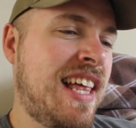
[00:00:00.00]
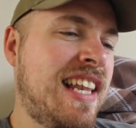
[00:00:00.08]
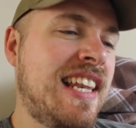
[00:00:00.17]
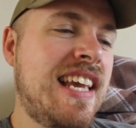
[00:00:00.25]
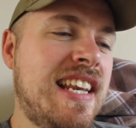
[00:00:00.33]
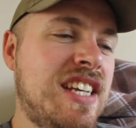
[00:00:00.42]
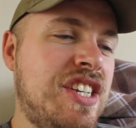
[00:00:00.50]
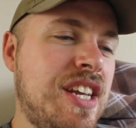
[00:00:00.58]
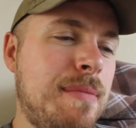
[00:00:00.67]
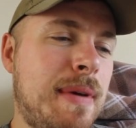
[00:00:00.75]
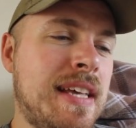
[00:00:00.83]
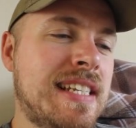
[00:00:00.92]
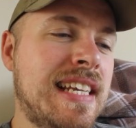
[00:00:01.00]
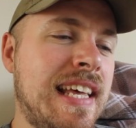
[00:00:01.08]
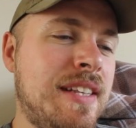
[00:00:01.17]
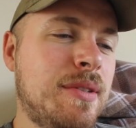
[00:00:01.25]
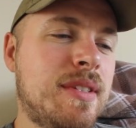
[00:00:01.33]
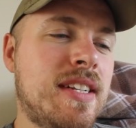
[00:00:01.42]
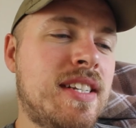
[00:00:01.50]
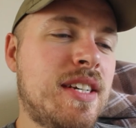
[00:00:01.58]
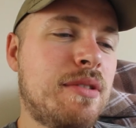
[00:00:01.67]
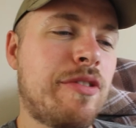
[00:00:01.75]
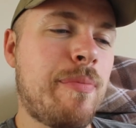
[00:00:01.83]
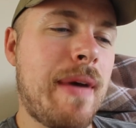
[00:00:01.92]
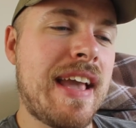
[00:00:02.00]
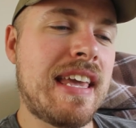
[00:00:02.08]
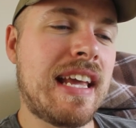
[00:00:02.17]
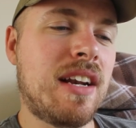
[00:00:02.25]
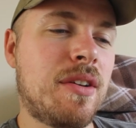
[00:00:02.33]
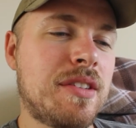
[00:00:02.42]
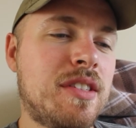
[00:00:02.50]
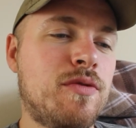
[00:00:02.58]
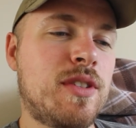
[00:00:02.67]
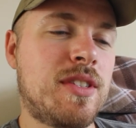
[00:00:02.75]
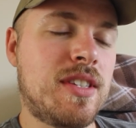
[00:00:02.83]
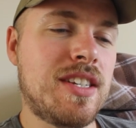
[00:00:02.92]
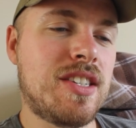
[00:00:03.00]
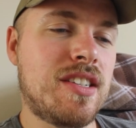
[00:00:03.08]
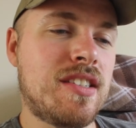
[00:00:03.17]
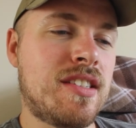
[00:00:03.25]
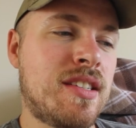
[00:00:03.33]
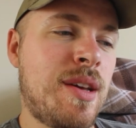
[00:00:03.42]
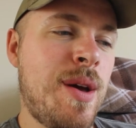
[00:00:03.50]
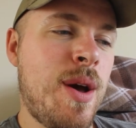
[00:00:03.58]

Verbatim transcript: Leadership has little to do with making lots of decisions,